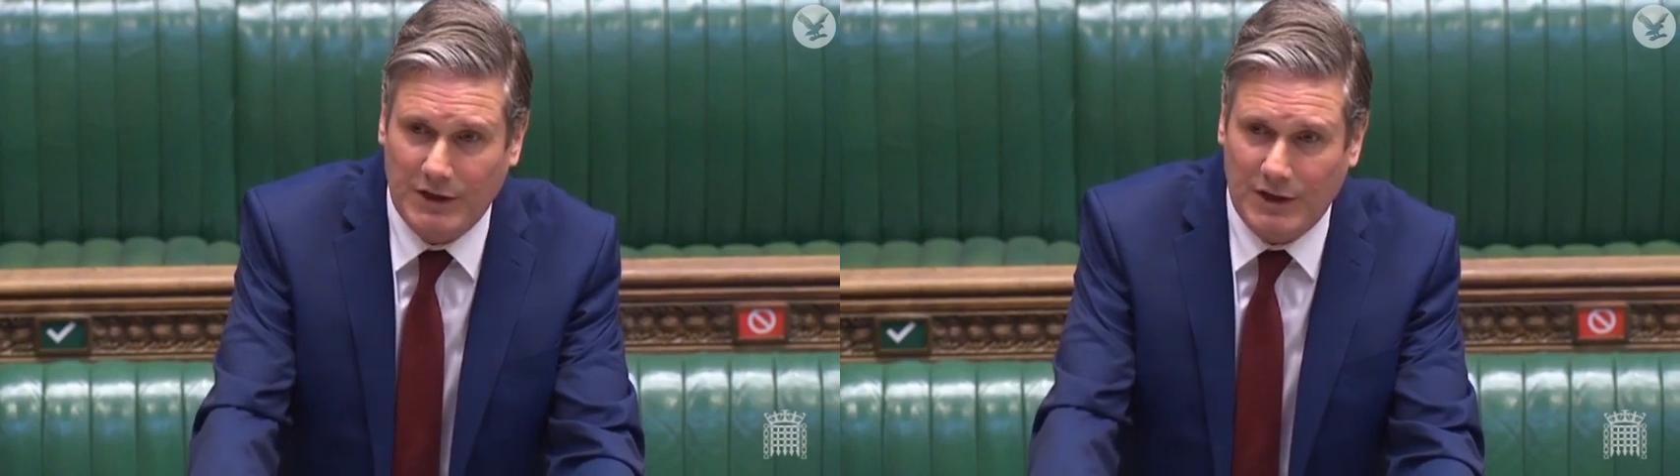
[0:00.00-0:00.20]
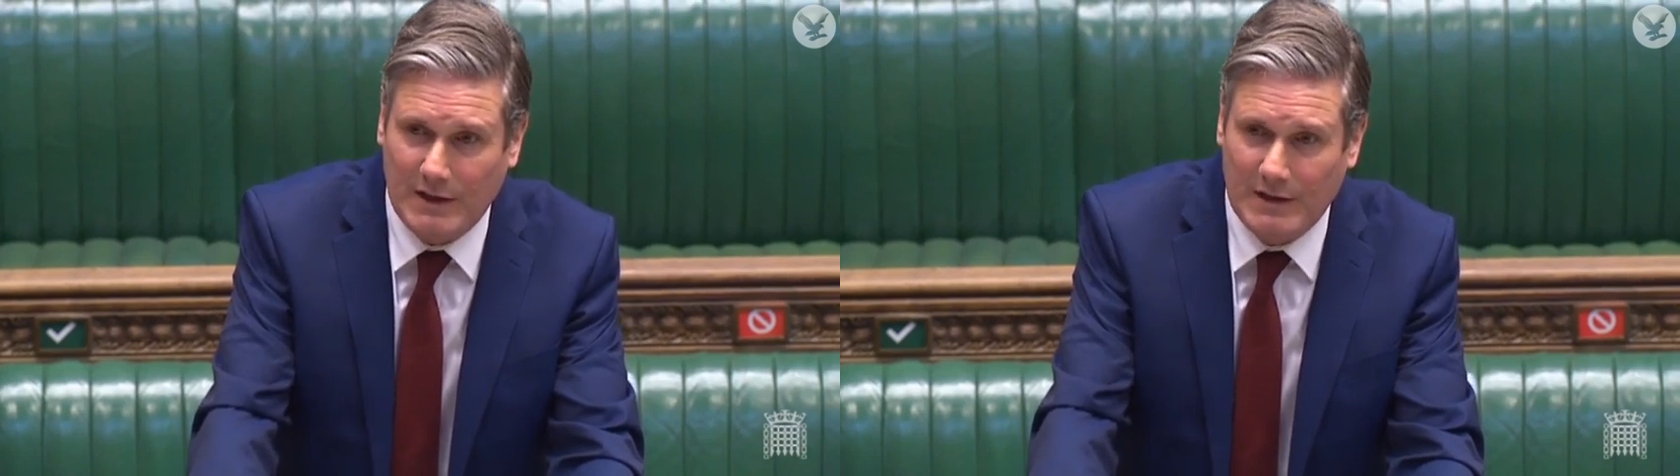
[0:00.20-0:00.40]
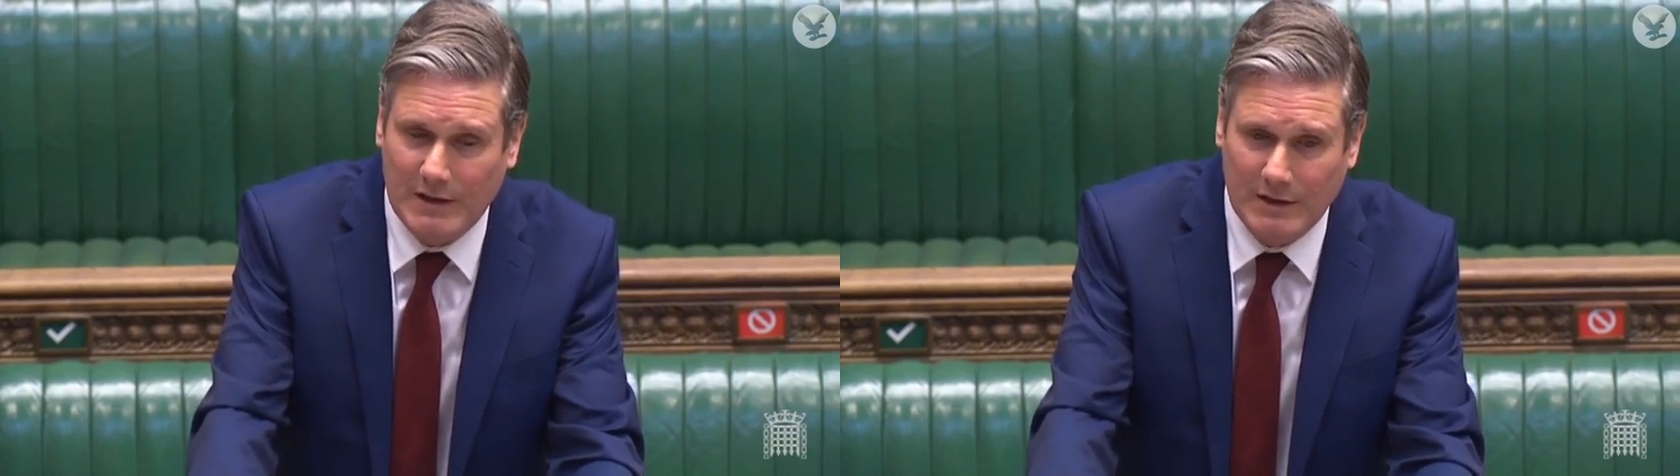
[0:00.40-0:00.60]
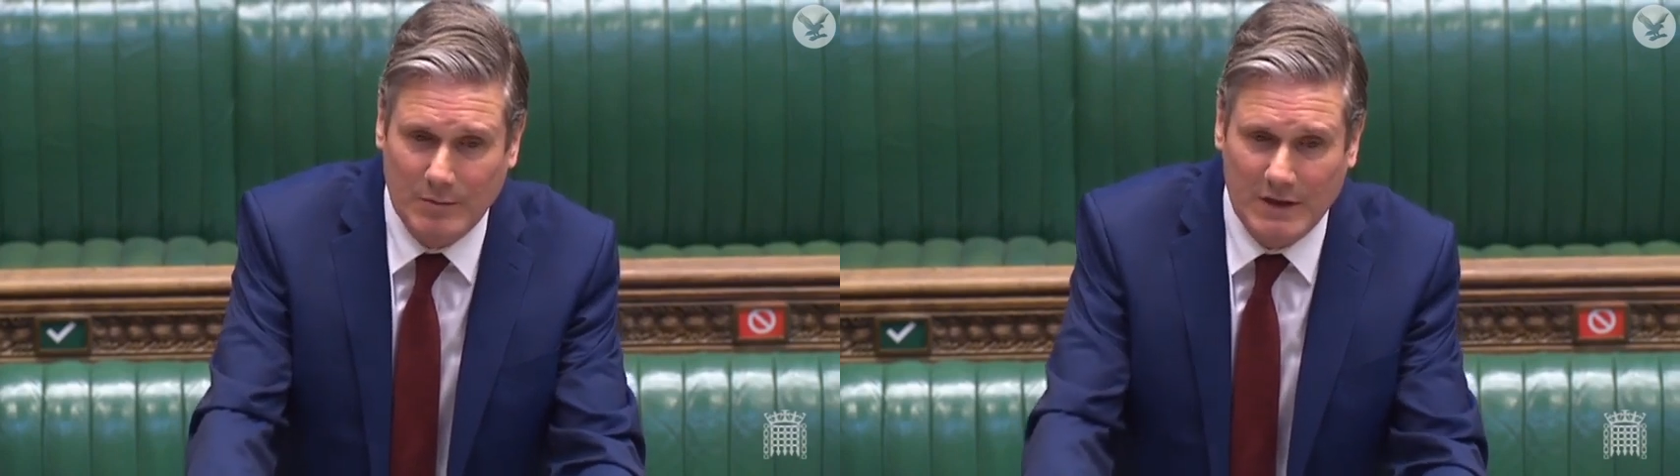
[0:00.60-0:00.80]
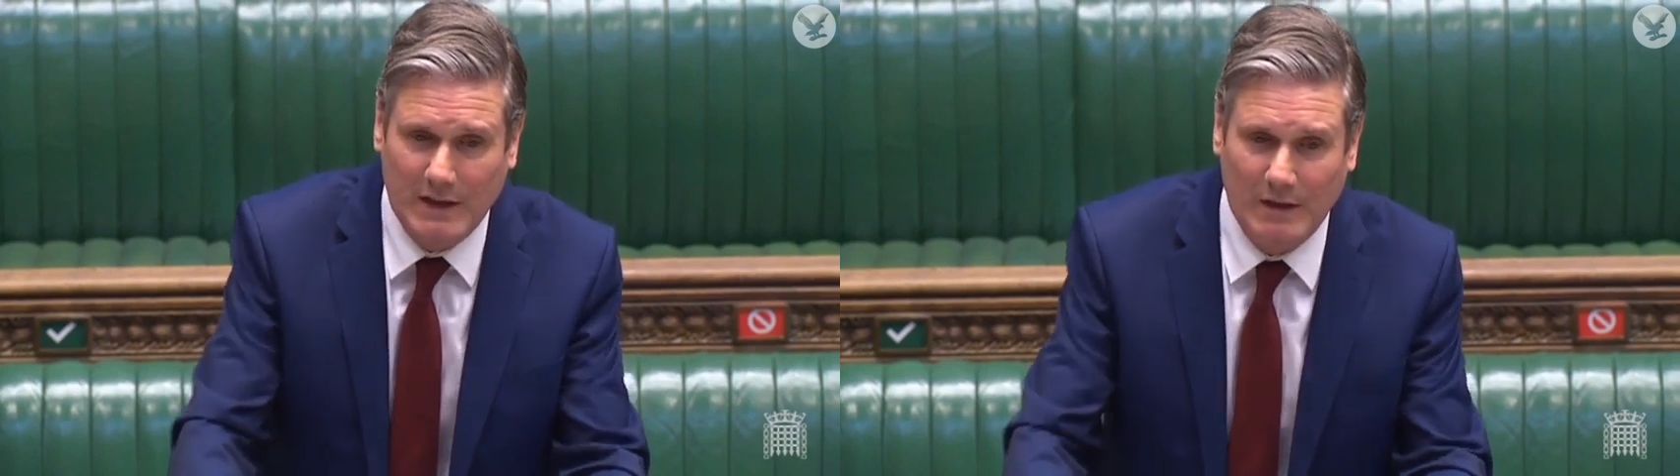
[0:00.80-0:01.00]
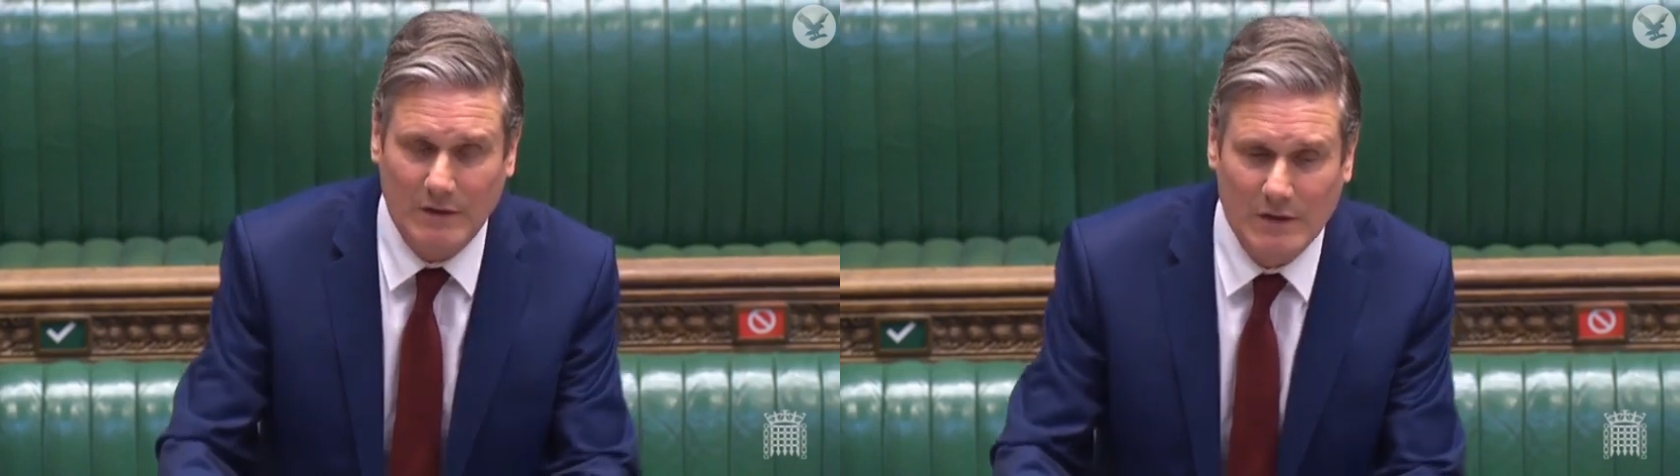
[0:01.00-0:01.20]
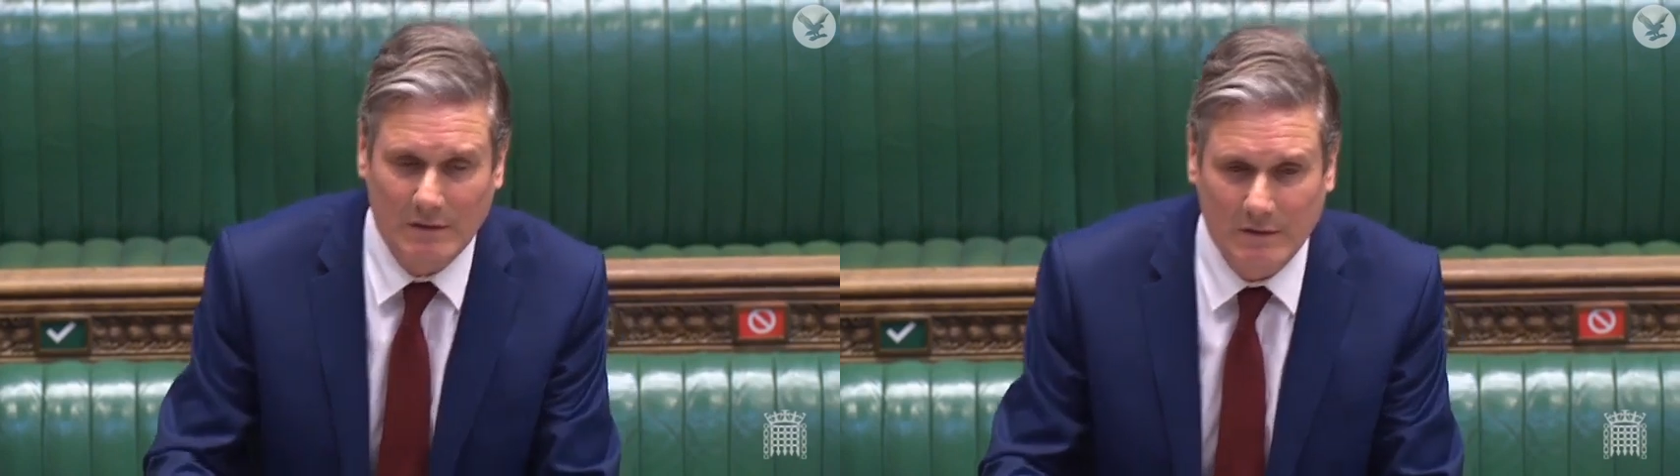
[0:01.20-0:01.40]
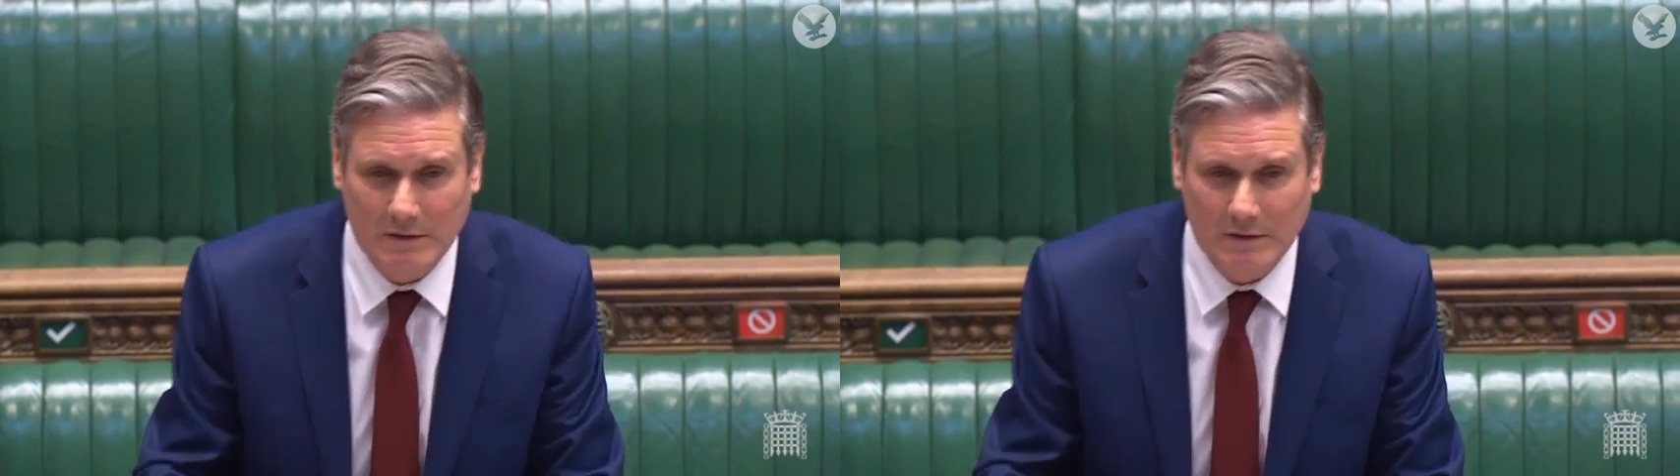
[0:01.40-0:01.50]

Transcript: H S themselves?